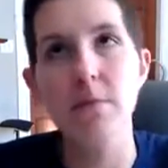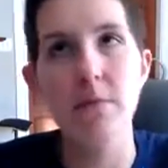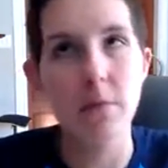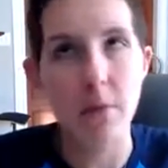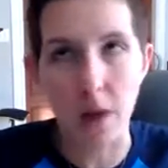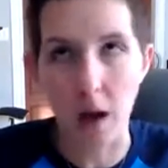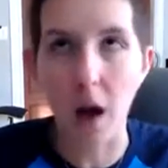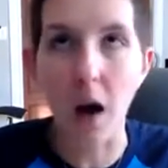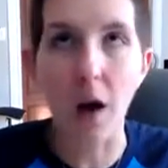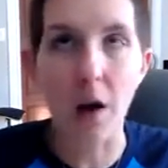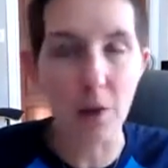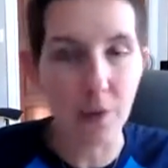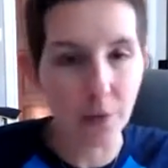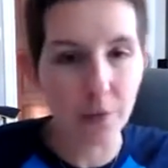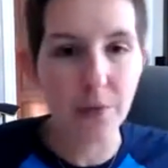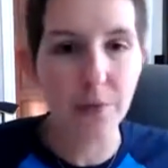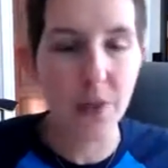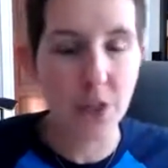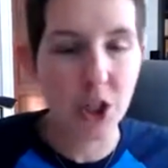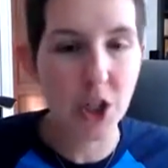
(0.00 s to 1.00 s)

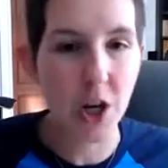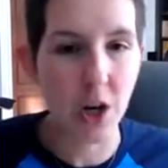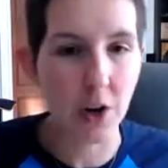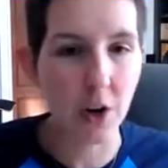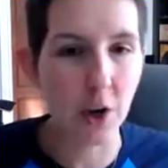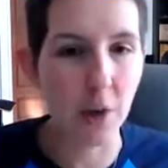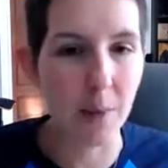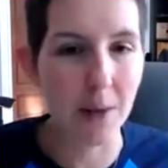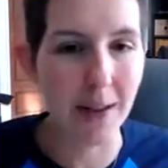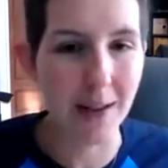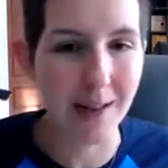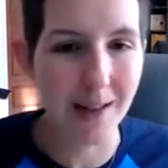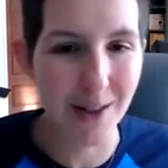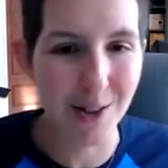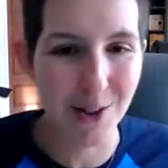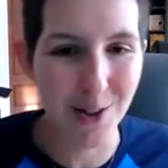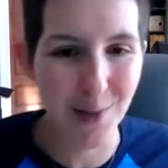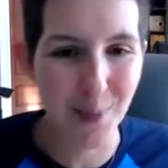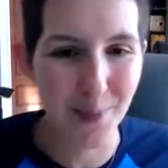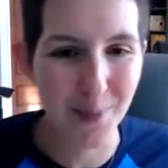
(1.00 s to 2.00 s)
of the shared human
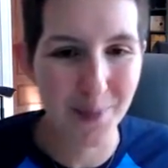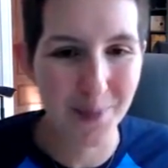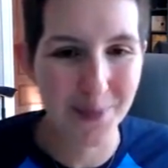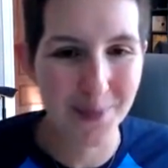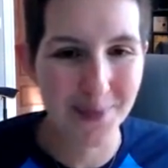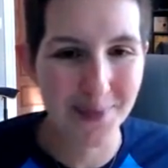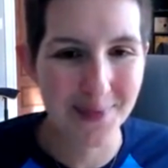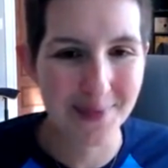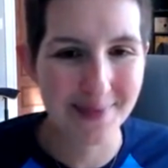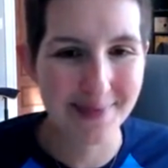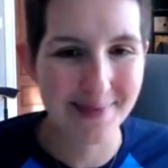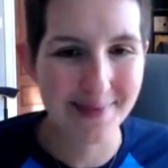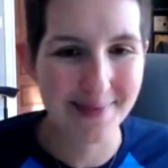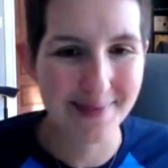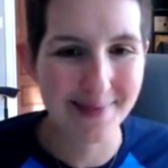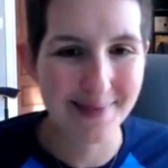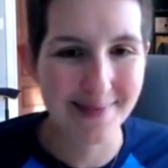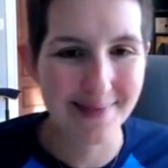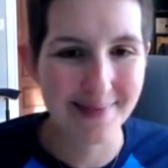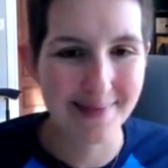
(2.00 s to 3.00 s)
condition.
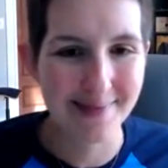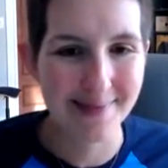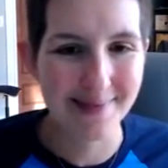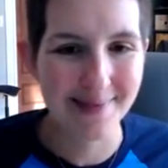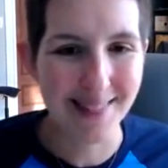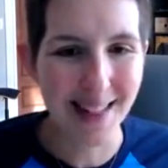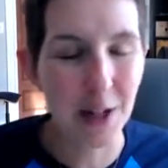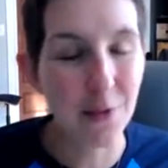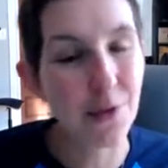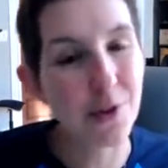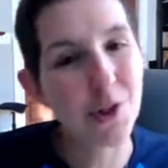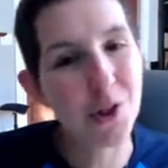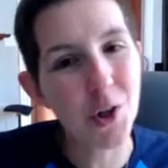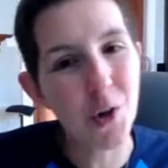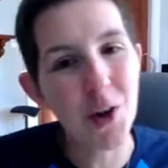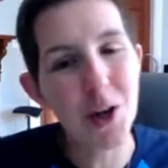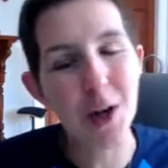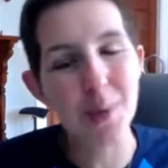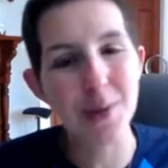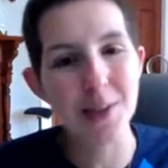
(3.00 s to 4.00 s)
And if you're
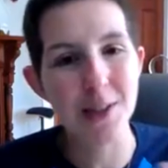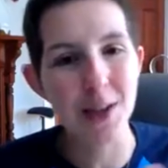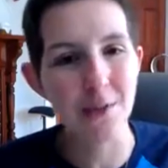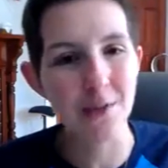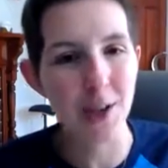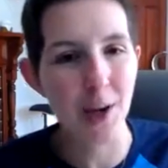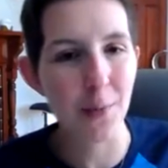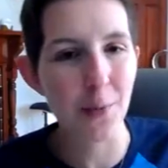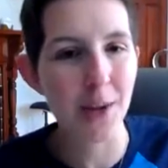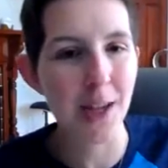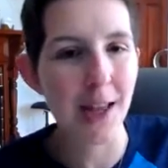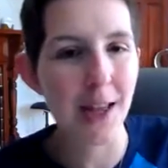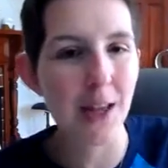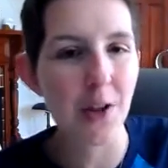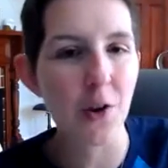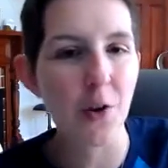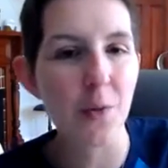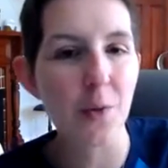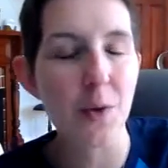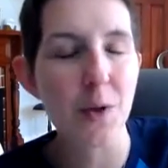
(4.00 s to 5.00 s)
showing up as self-deprecating,
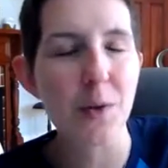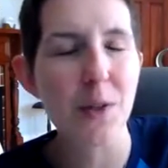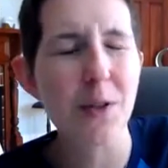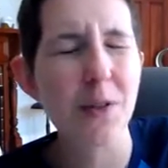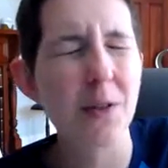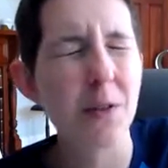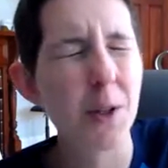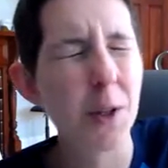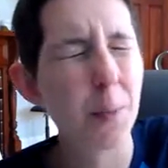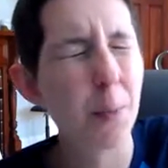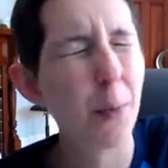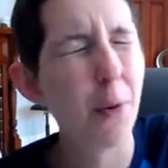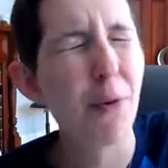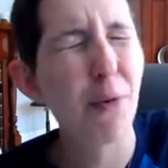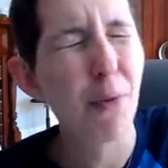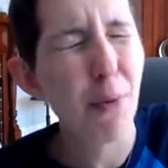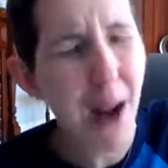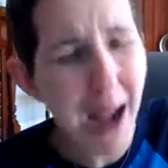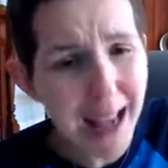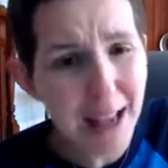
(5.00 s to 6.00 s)
you're
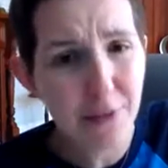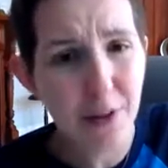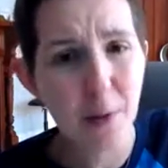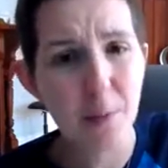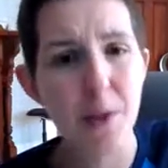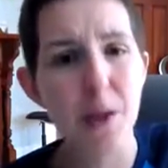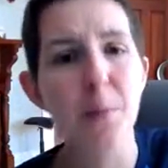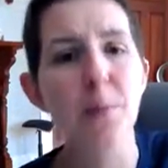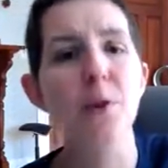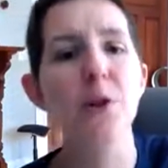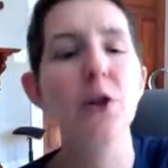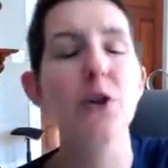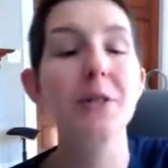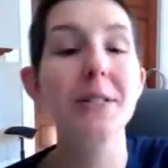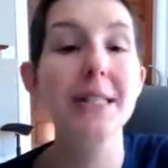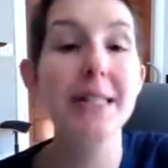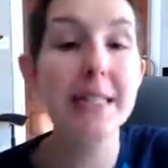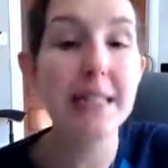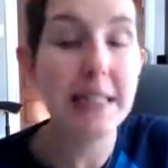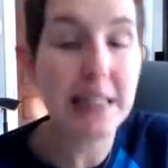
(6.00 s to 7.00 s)
depriving people, you're
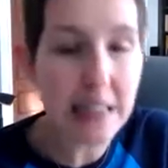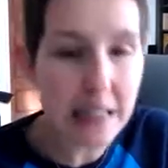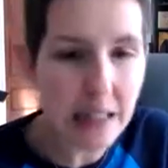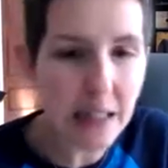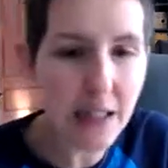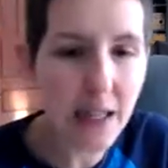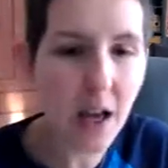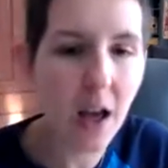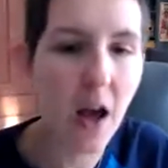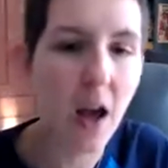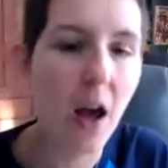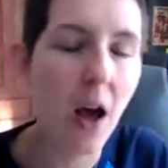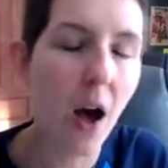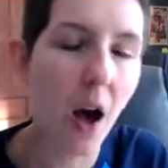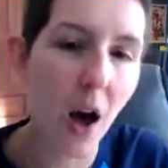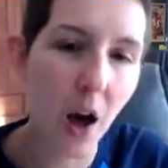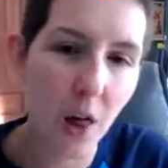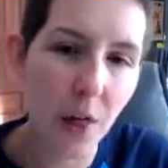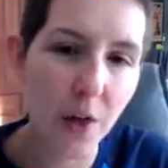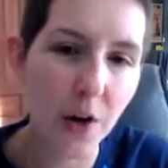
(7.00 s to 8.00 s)
stealing
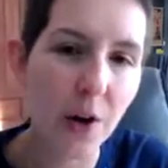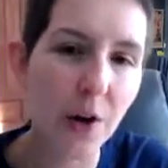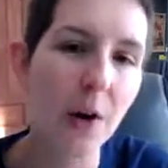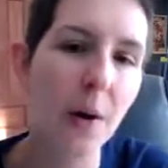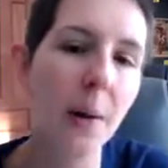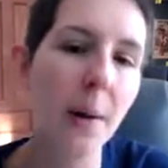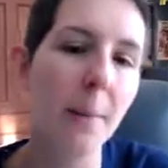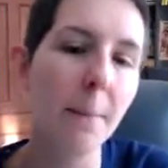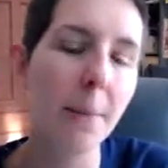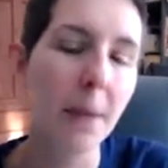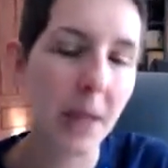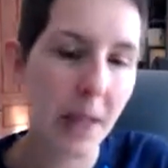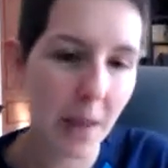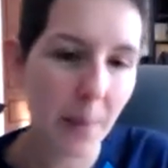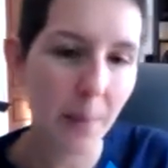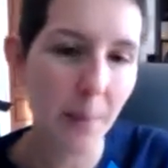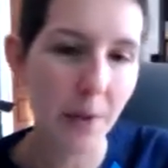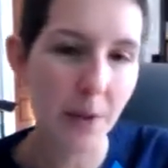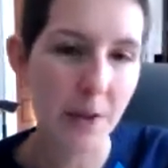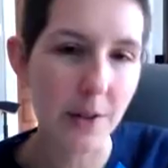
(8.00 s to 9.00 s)
other
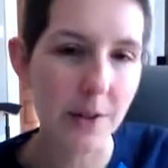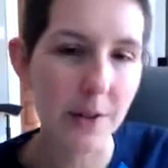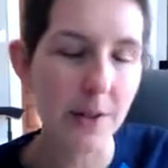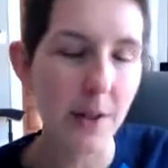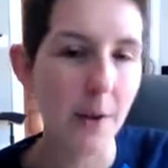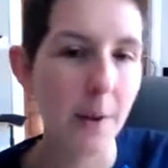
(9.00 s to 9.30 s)
people's